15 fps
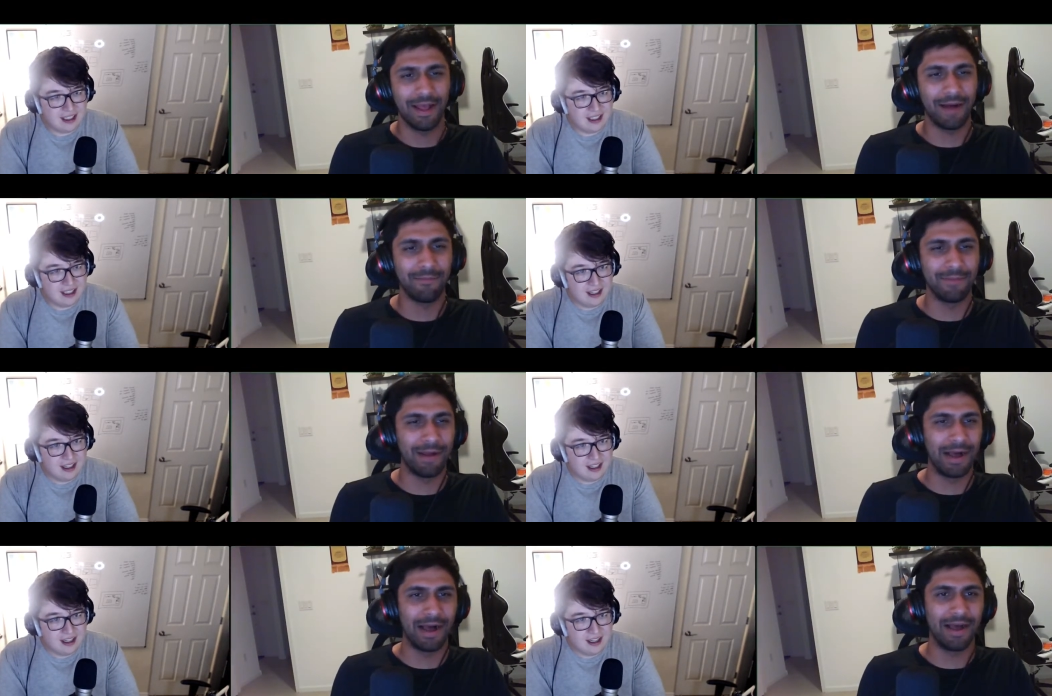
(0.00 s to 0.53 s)
Speaker 1: I'm-
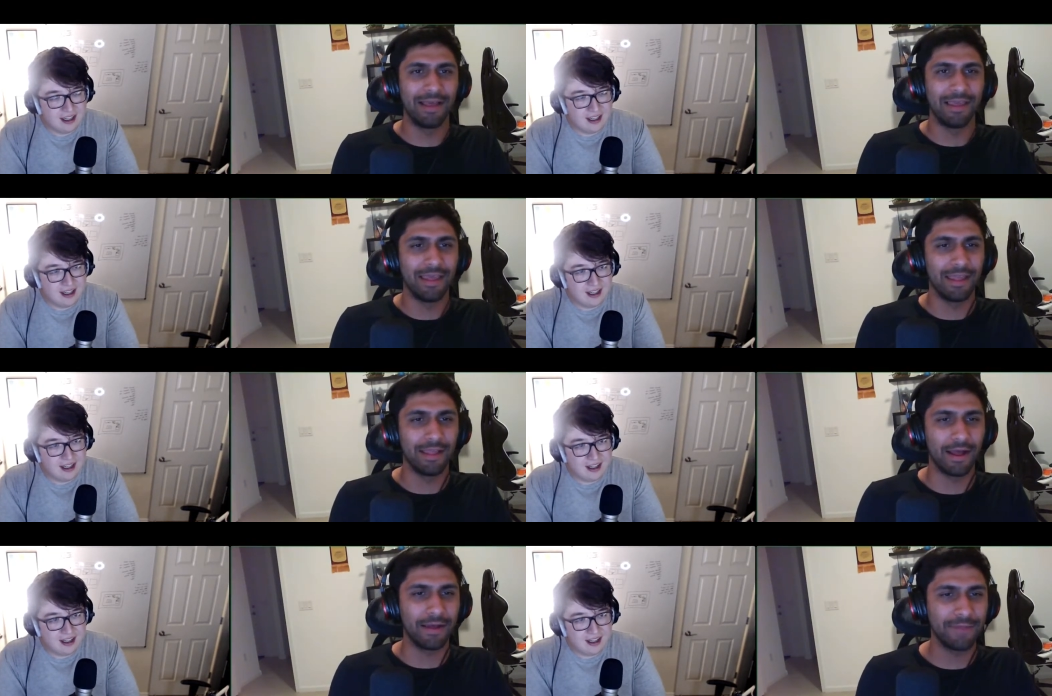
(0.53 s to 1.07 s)
um,
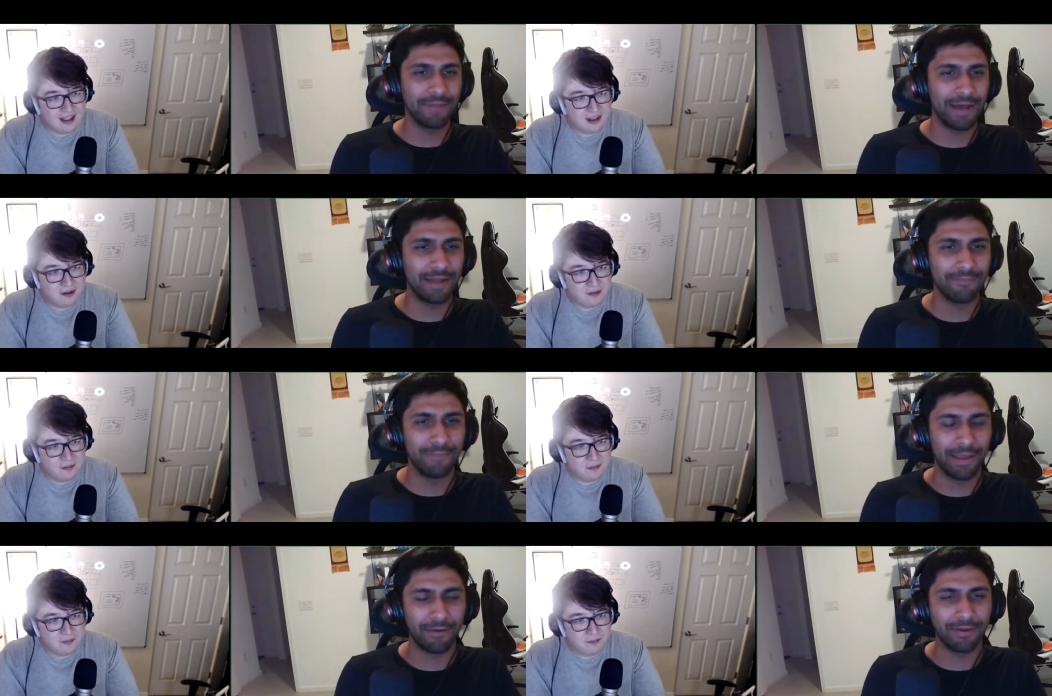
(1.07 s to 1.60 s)
it, I'm
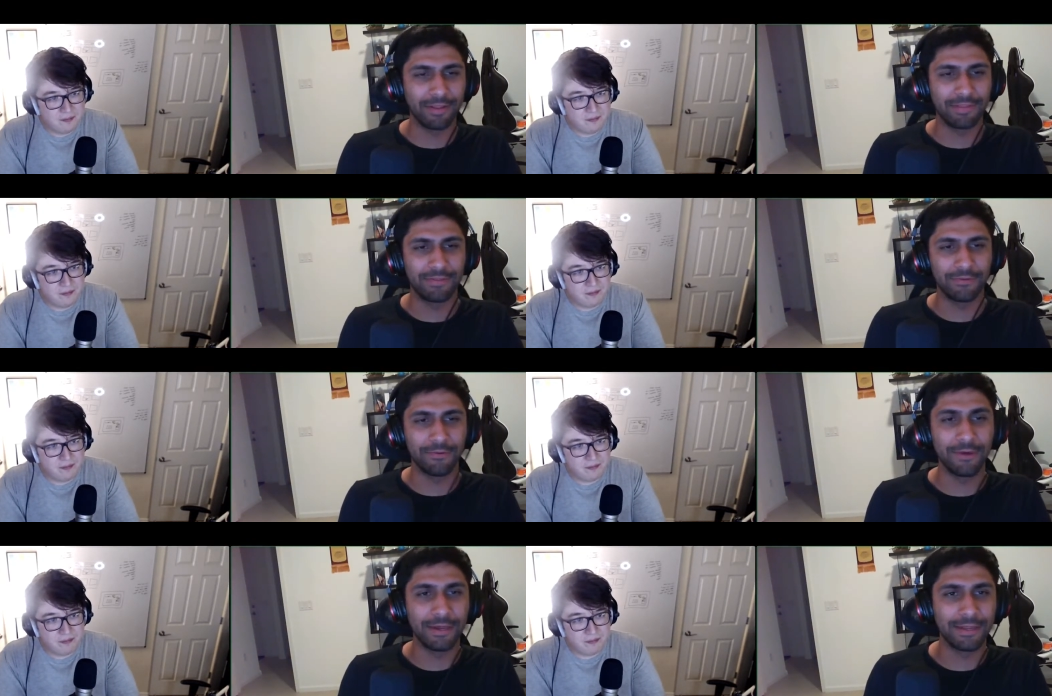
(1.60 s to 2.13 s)
not married
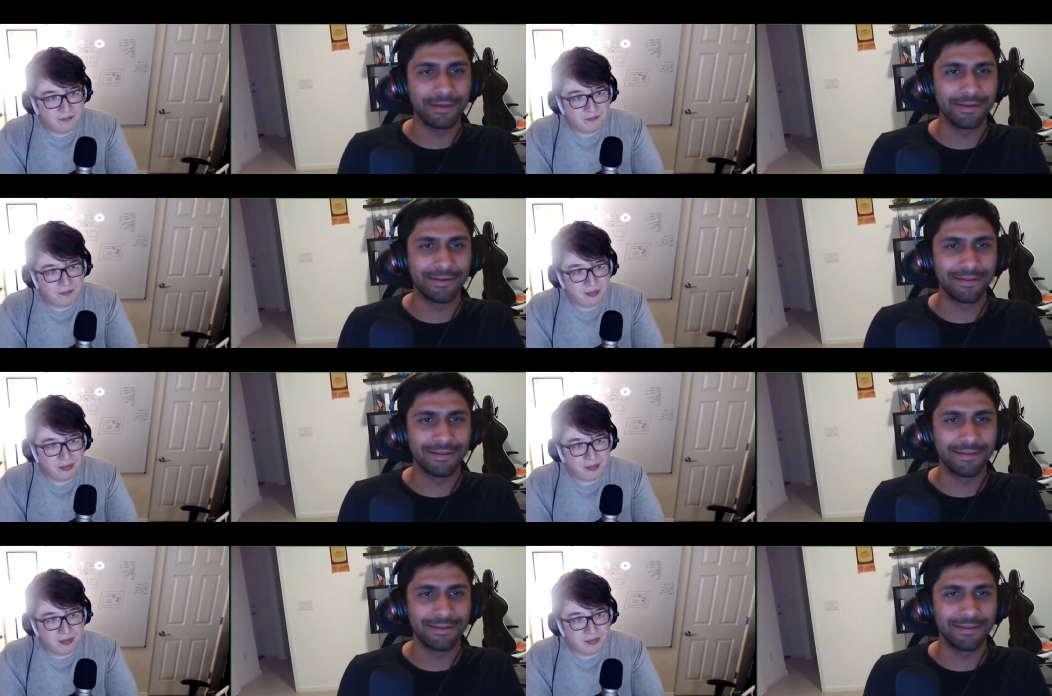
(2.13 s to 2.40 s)
to it.